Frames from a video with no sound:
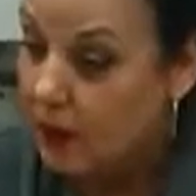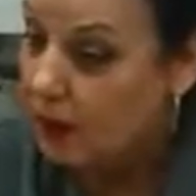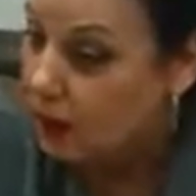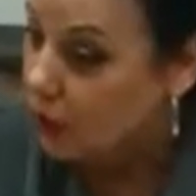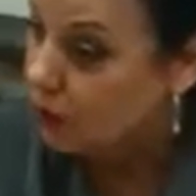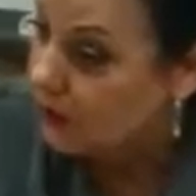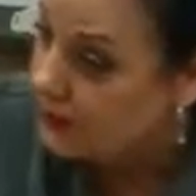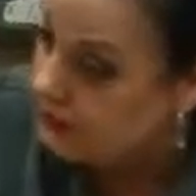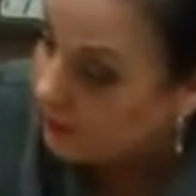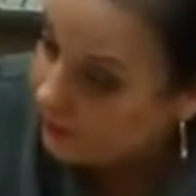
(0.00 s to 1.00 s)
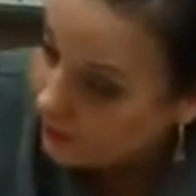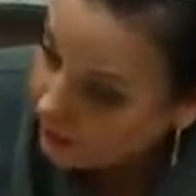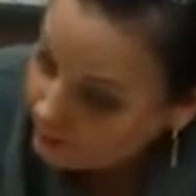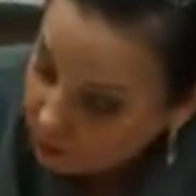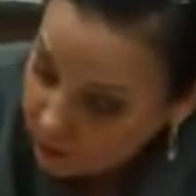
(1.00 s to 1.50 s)
Can you expand
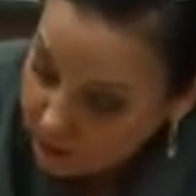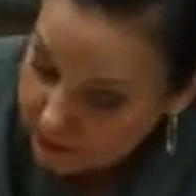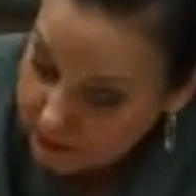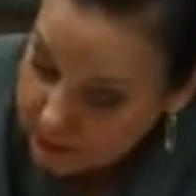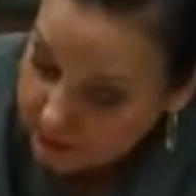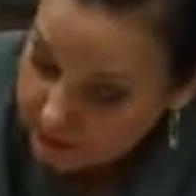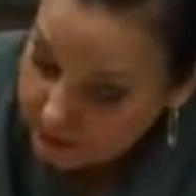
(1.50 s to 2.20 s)
that for us?